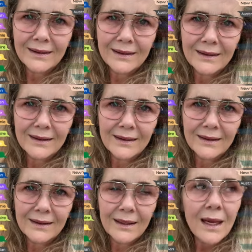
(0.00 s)

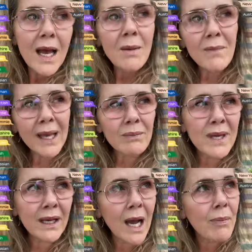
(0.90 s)
Australian. Make
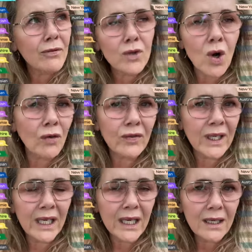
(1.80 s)
me a cup of
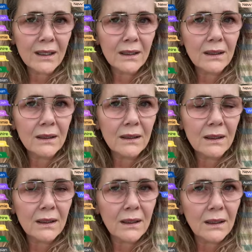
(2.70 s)
coffee.
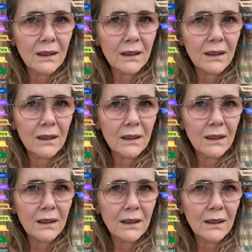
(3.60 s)

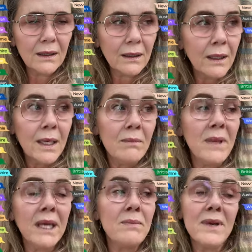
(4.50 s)
Welsh.
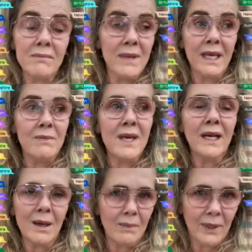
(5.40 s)
Make, me, make me a
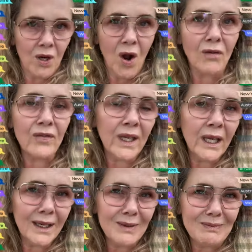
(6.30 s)
cup of coffee.
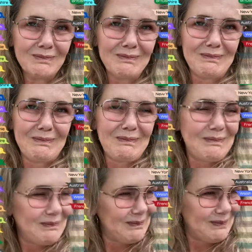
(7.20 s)

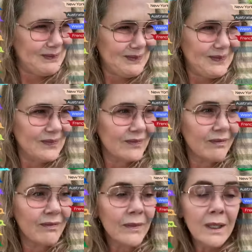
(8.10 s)
French.
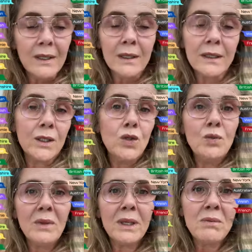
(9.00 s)
Can you
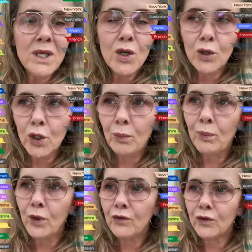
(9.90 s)
make me a cup
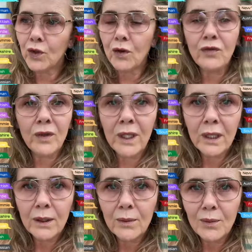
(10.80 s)
of coffee?
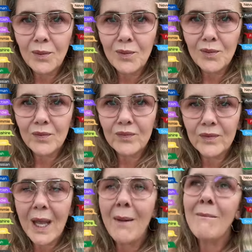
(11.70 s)
Southern.
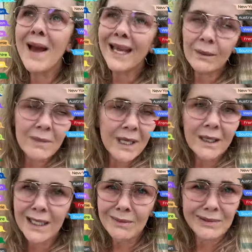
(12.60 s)
Make me a
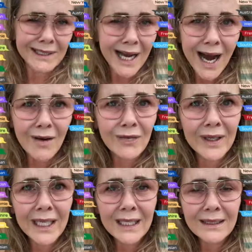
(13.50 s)
cup of coffee.